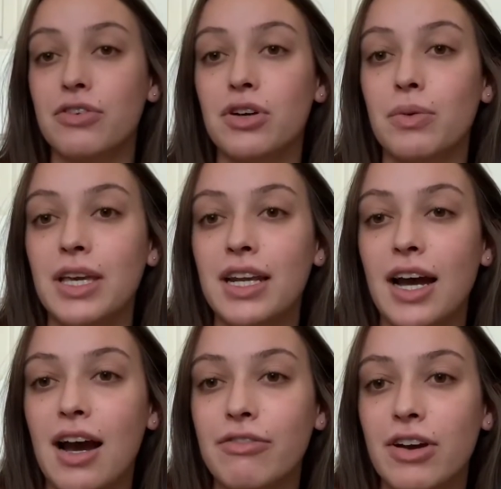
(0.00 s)
for a week and a
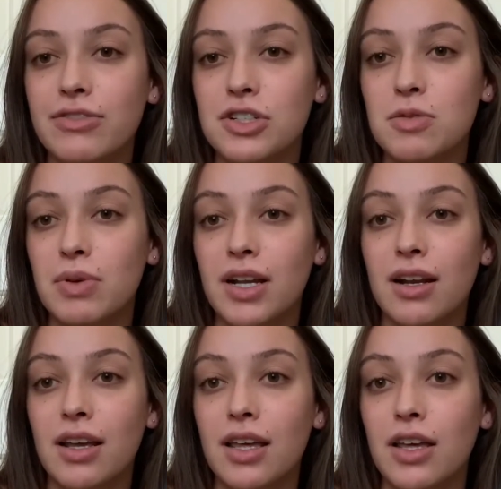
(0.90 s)
half, I've just
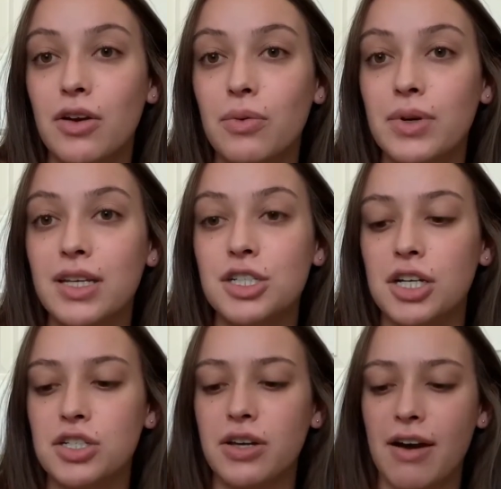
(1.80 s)
been really gentle.